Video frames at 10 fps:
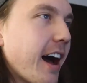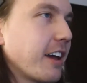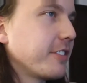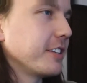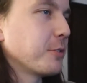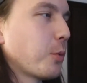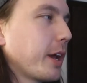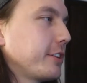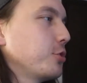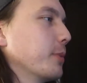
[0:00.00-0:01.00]
I've eaten
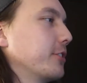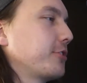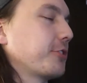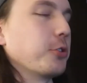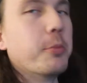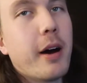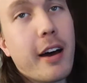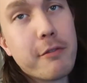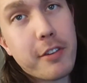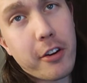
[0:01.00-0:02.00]
way too much soup.
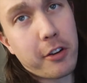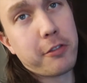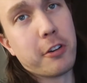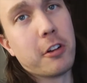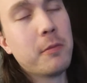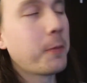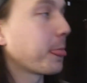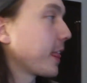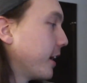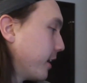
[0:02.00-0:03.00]
I'm very full.
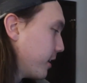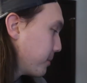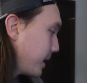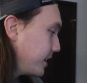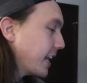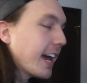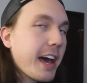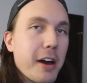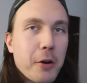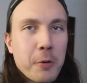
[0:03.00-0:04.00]
And
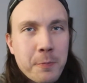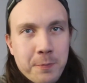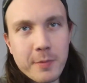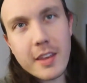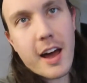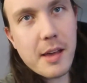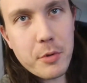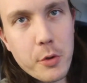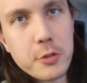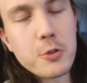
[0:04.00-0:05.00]
now I'm
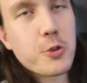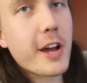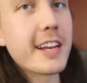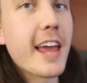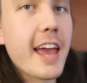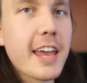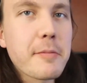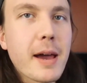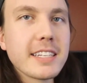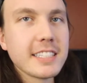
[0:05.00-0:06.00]
going to try and
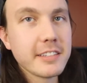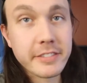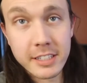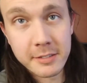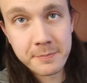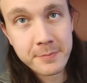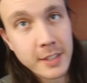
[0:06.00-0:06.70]
hang my TV.